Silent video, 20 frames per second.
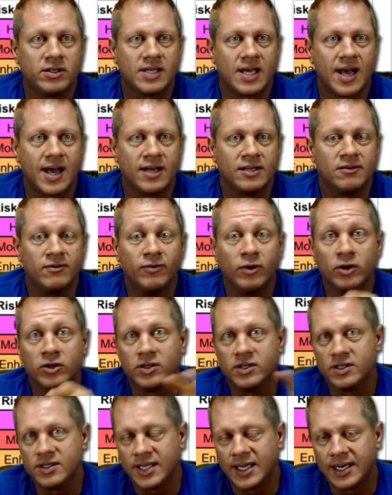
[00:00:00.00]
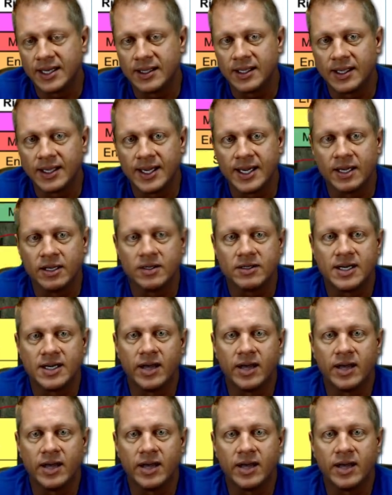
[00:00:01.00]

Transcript: size versus anything else.